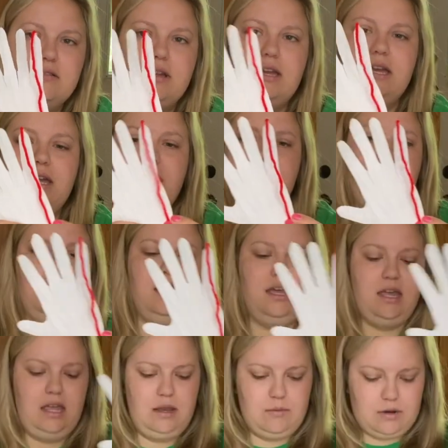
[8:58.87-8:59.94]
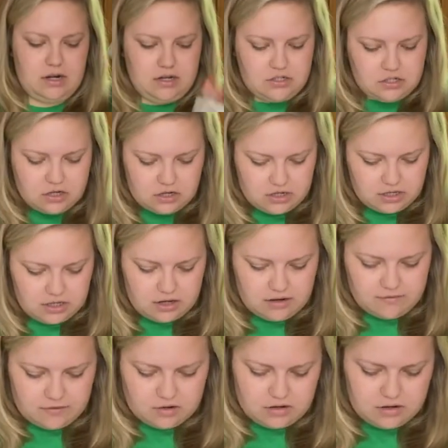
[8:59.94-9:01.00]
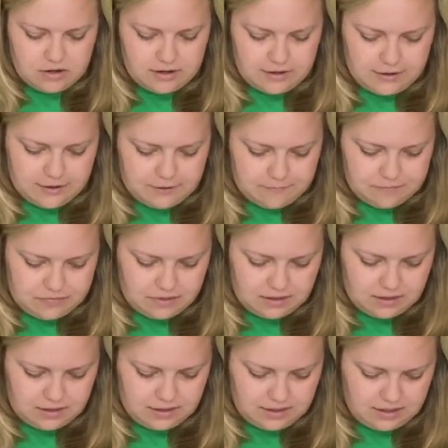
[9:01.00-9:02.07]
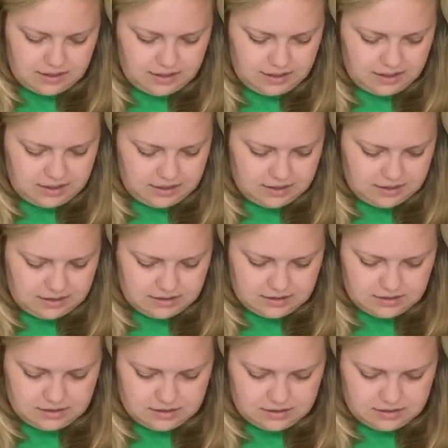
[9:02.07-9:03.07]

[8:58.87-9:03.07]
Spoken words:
okay? And we're gonna turn it over, and